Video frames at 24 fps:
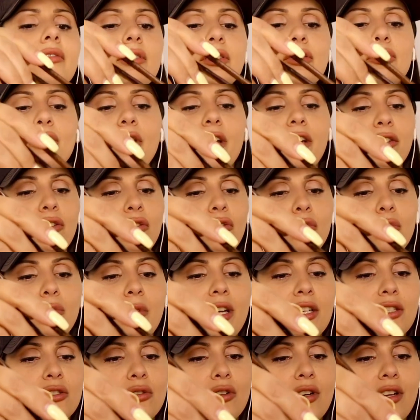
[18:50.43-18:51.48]
to try new
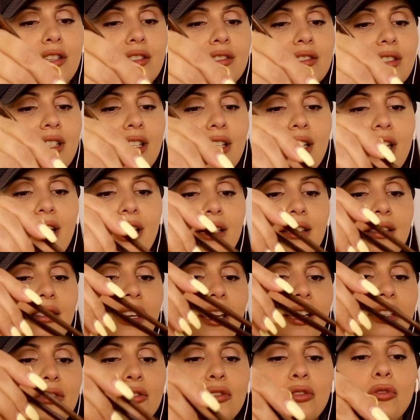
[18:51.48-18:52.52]
restaurants and like
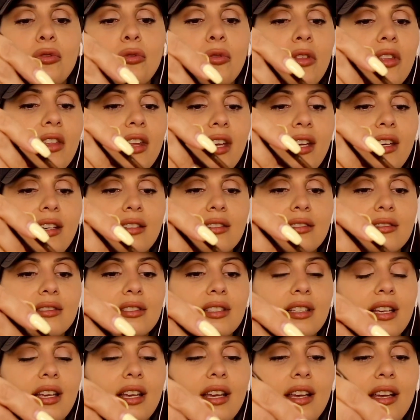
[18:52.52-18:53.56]
taste new things.
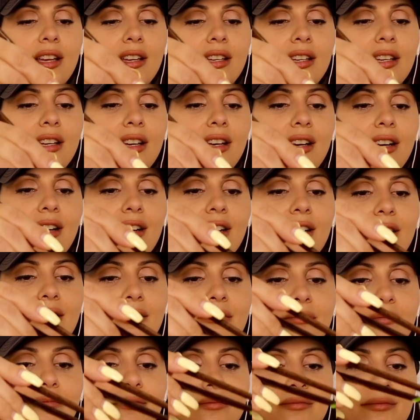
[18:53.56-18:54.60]

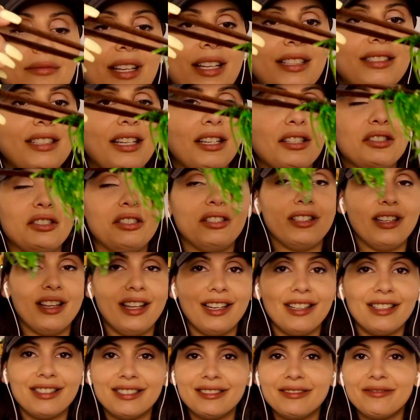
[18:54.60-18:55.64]
That's actually
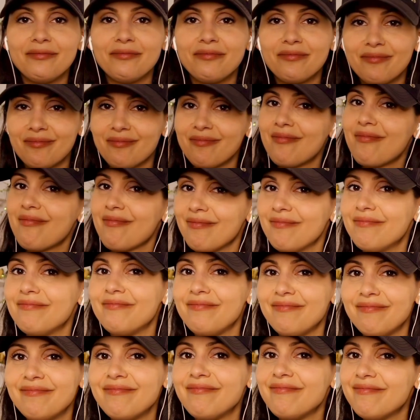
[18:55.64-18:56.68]
like
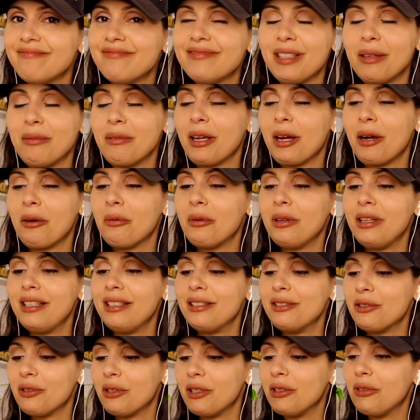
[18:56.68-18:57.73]
something I really
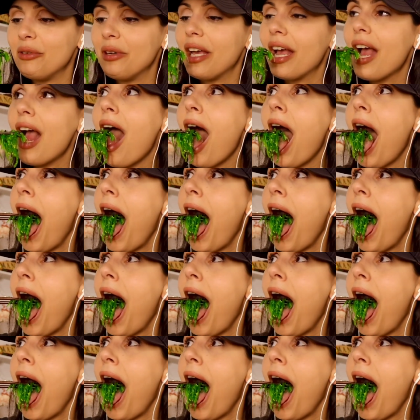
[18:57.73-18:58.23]
enjoy doing.